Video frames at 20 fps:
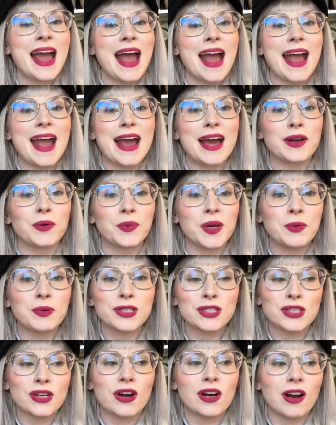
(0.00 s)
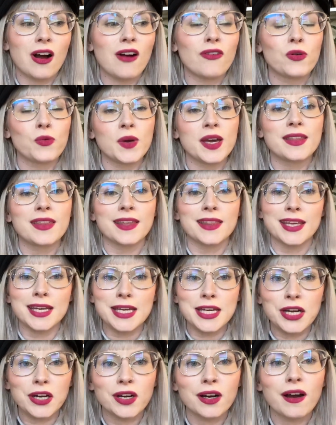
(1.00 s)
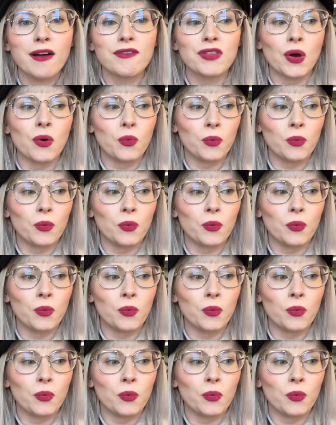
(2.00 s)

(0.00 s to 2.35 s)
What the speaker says: and we will start off with The Year of the